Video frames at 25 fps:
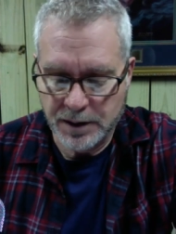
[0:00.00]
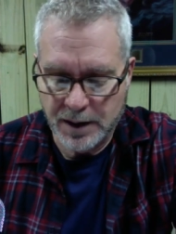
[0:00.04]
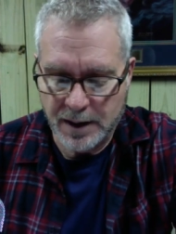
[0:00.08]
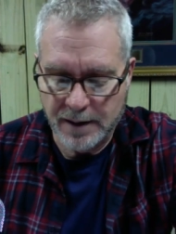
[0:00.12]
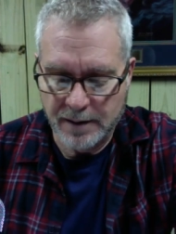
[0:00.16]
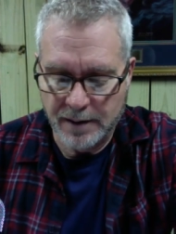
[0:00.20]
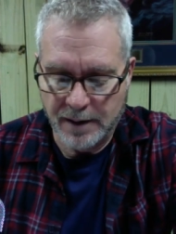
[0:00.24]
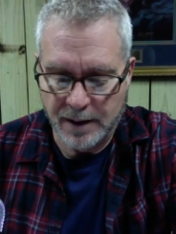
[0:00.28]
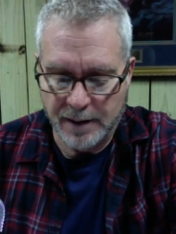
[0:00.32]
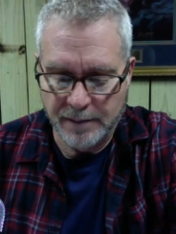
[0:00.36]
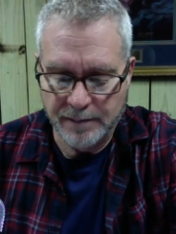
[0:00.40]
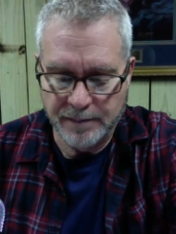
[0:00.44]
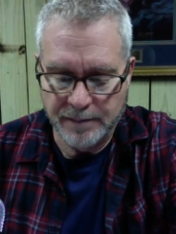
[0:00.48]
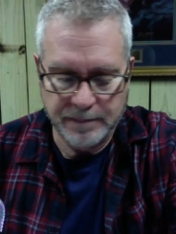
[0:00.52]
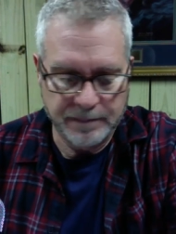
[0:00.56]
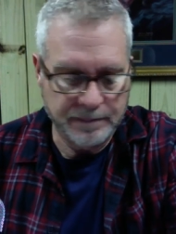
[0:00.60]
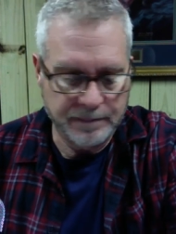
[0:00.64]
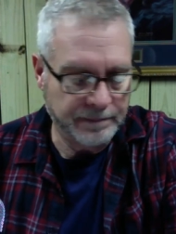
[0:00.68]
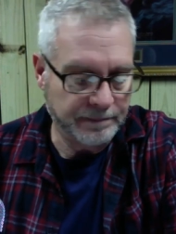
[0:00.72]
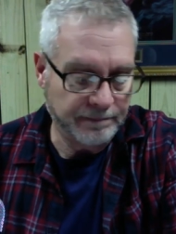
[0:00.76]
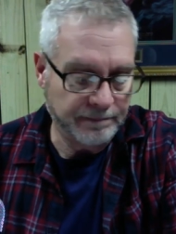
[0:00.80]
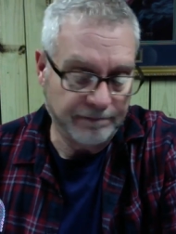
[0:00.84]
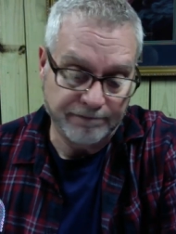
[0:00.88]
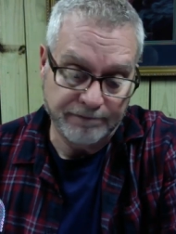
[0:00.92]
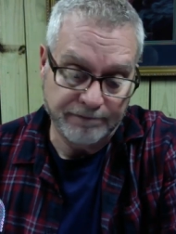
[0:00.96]
I
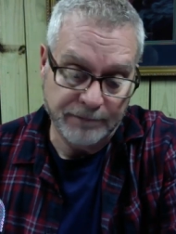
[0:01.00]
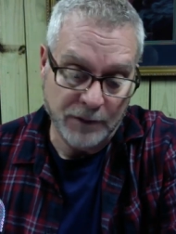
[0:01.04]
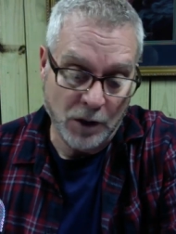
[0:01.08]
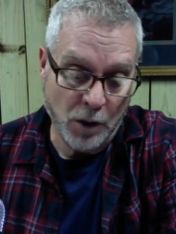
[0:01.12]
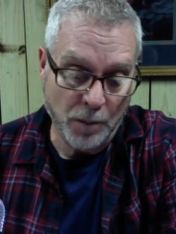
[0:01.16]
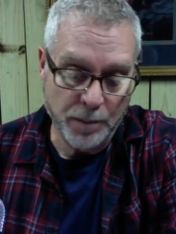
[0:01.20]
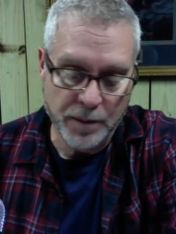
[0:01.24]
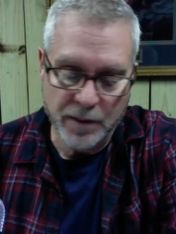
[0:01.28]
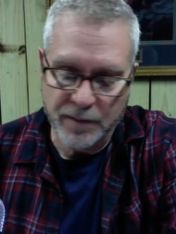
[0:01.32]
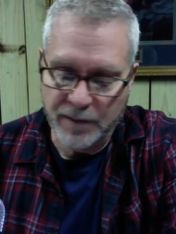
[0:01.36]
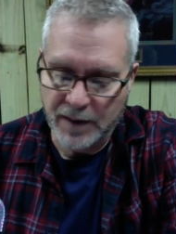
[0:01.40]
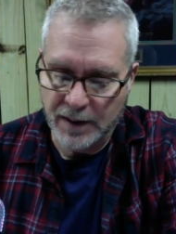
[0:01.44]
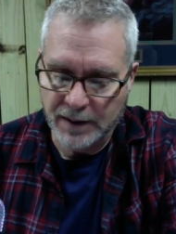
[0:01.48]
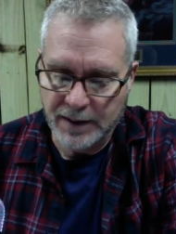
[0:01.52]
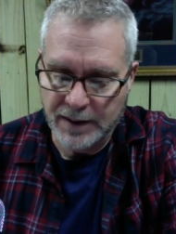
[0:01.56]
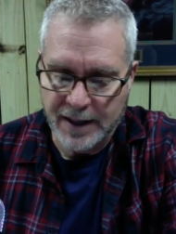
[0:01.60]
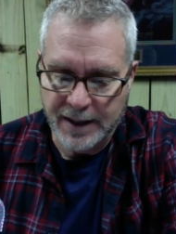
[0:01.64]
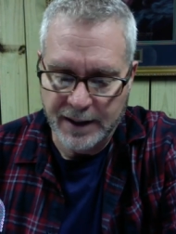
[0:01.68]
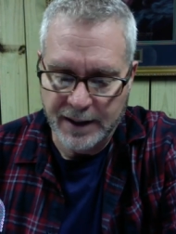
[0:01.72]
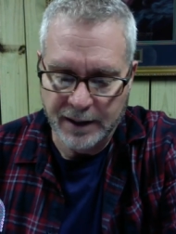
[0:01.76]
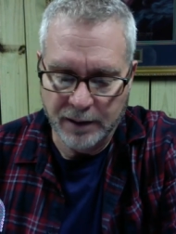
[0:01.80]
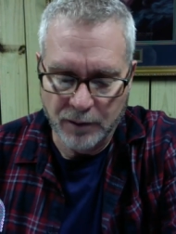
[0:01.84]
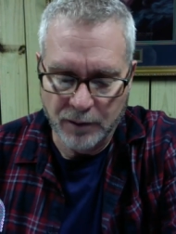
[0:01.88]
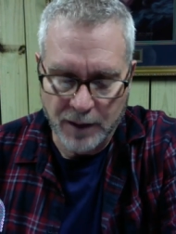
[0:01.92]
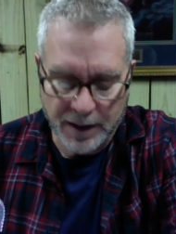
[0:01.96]
hope you found
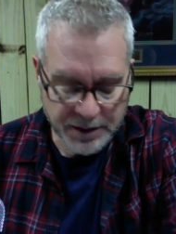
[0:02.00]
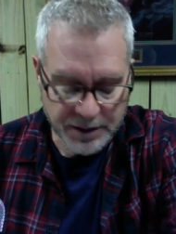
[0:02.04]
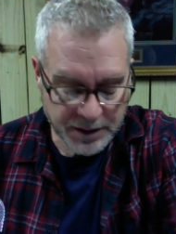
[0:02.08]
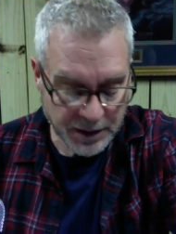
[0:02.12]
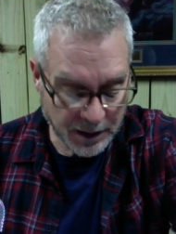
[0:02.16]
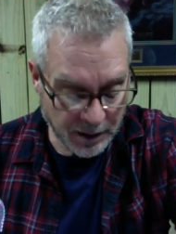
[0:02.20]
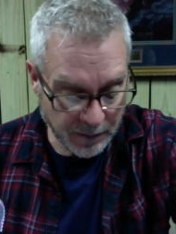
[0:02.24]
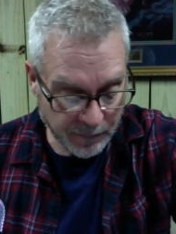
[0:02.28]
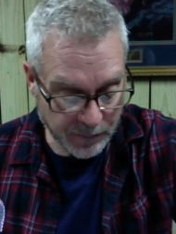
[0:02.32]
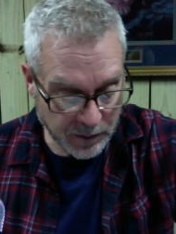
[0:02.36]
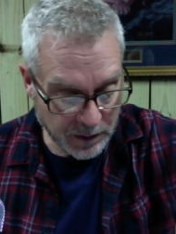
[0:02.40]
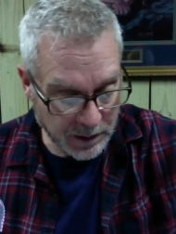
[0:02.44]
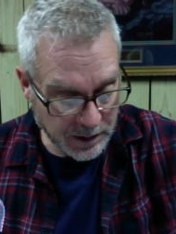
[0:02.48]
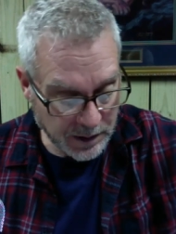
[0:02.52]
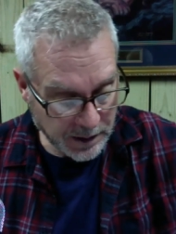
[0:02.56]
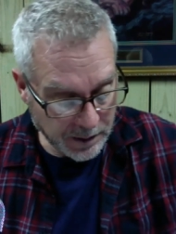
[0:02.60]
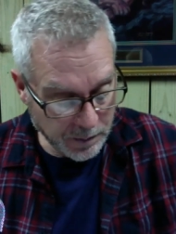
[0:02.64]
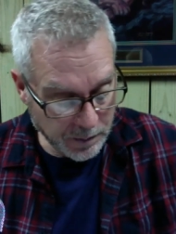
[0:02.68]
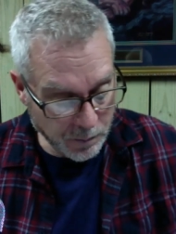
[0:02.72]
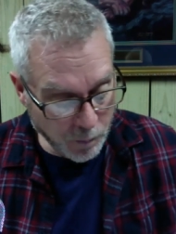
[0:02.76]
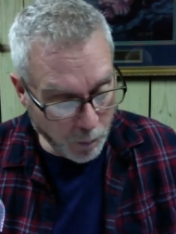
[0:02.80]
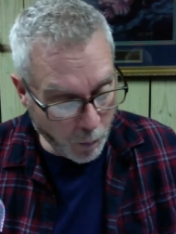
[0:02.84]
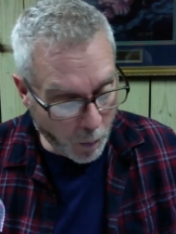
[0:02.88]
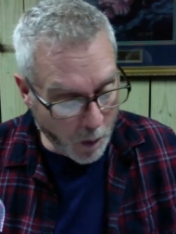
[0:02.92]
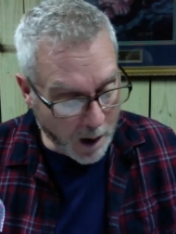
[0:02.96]
that interesting. If you
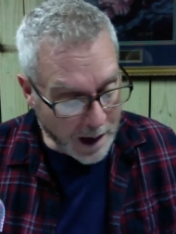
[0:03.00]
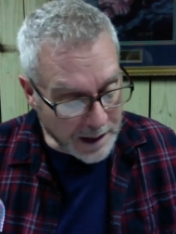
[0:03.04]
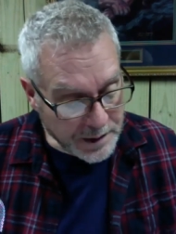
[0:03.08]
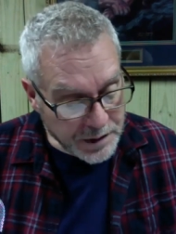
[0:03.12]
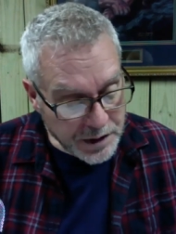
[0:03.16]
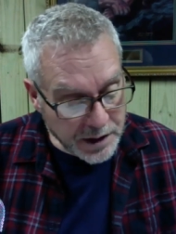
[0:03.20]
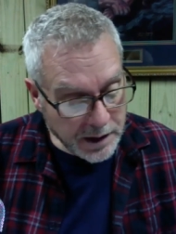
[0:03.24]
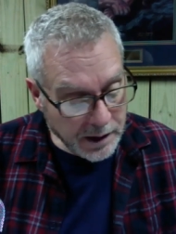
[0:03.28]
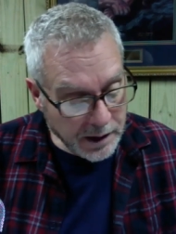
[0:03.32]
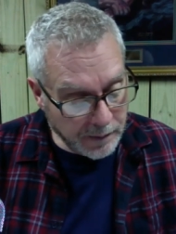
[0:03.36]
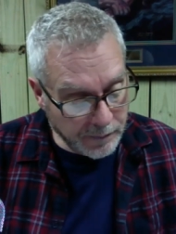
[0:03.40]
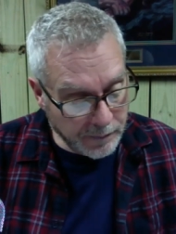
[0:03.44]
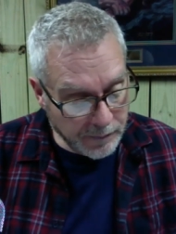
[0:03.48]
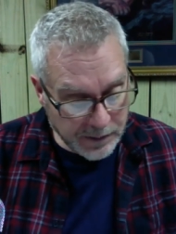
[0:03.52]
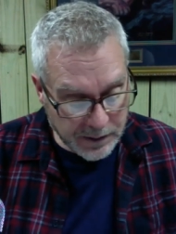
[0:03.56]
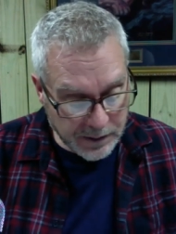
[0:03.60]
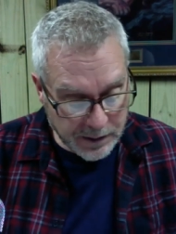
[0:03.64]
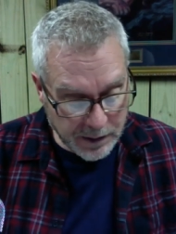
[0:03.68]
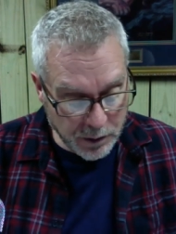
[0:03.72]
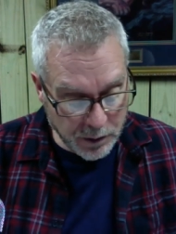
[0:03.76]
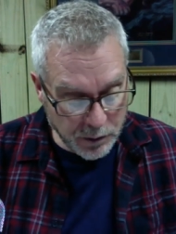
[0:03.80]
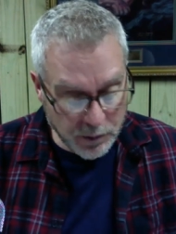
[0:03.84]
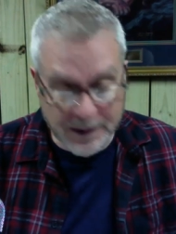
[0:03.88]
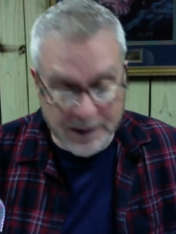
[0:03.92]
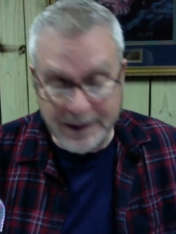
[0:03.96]
did, watch it. If
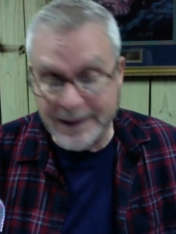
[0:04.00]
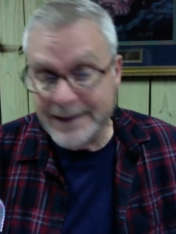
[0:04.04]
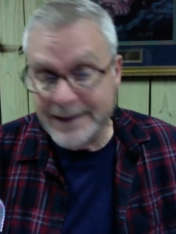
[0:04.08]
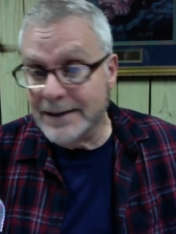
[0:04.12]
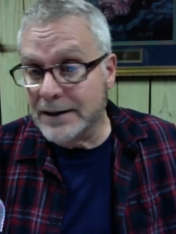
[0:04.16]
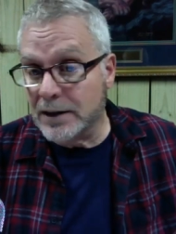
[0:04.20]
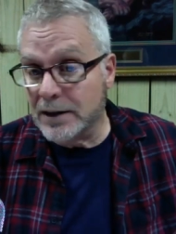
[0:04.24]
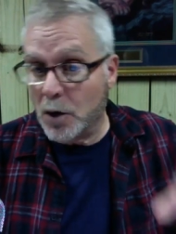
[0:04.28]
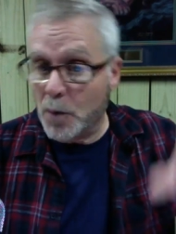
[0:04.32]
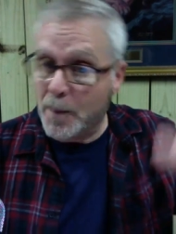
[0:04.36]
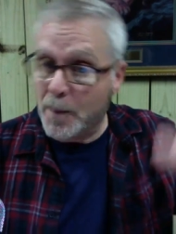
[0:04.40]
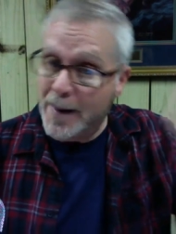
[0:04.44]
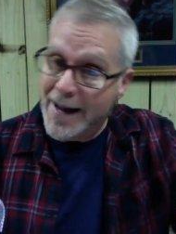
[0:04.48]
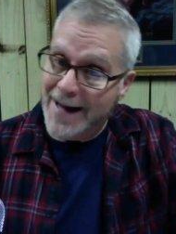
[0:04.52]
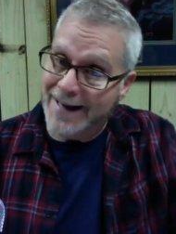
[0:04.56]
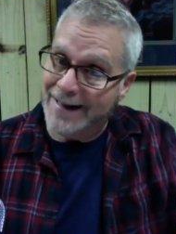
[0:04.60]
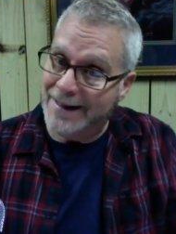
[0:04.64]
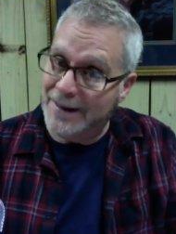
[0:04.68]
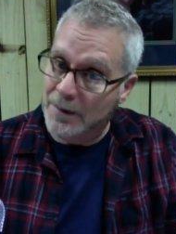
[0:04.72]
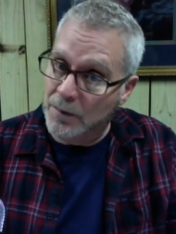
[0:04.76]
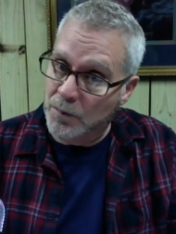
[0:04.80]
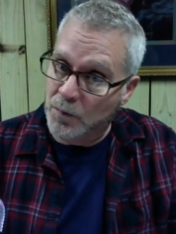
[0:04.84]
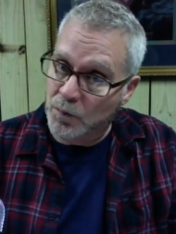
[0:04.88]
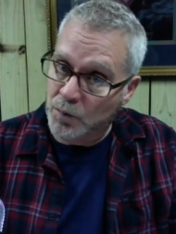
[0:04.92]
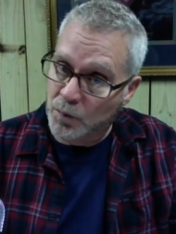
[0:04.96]
you didn't, go back
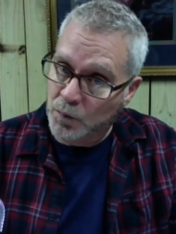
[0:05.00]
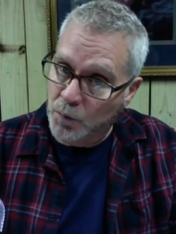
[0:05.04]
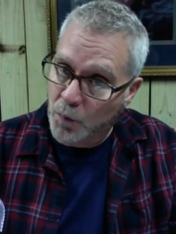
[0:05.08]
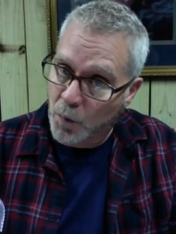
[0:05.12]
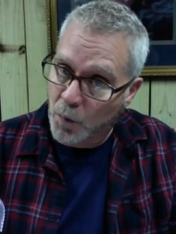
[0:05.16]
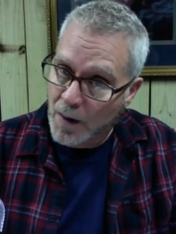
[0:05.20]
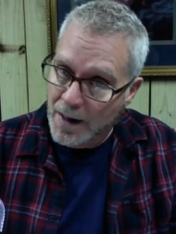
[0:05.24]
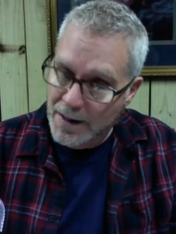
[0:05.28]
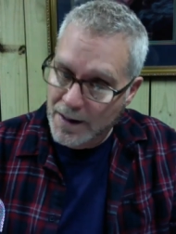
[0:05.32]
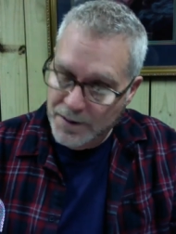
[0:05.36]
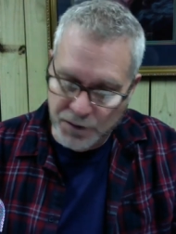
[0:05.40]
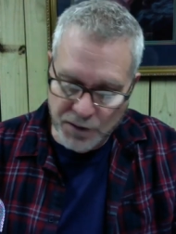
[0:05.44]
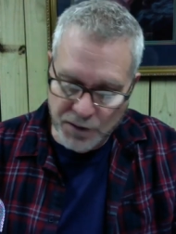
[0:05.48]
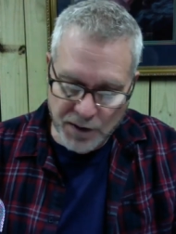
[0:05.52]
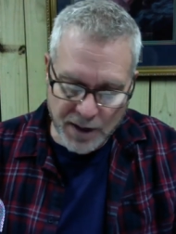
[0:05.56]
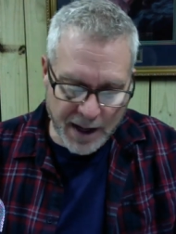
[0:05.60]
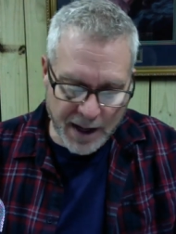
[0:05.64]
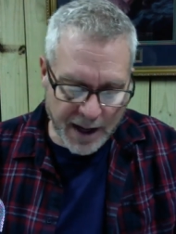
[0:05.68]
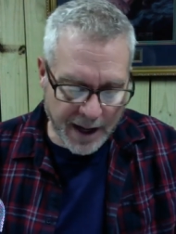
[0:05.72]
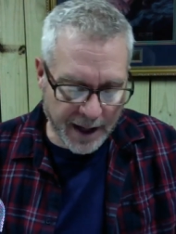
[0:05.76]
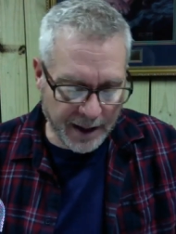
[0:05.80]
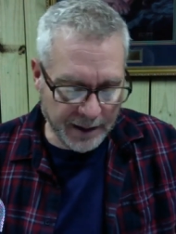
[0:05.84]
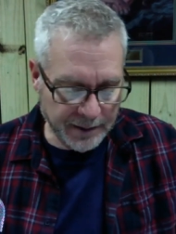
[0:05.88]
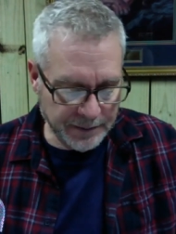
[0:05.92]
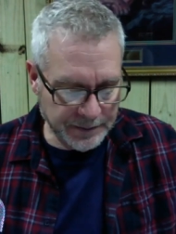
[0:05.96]
and watch
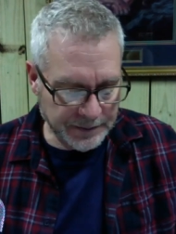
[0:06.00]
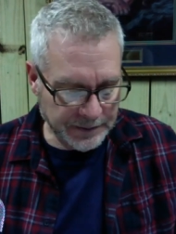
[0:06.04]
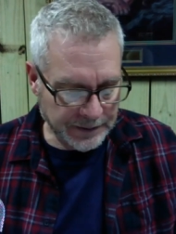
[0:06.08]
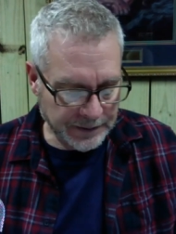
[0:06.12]
that.